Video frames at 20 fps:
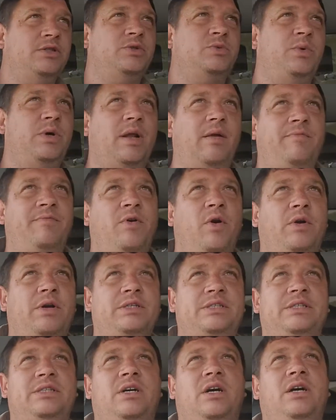is what I'm
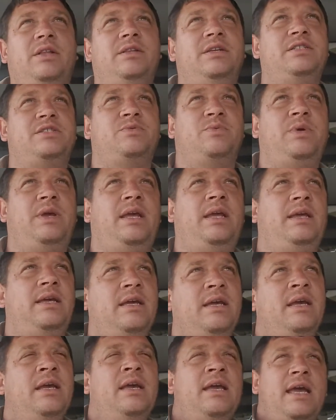focusing on this week
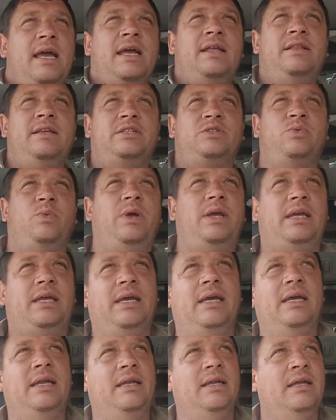and this
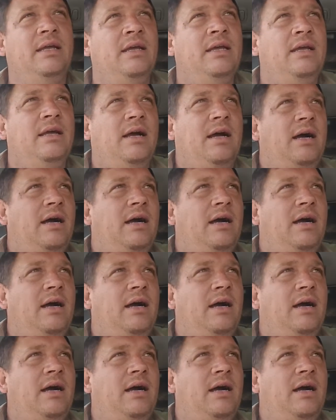weekend.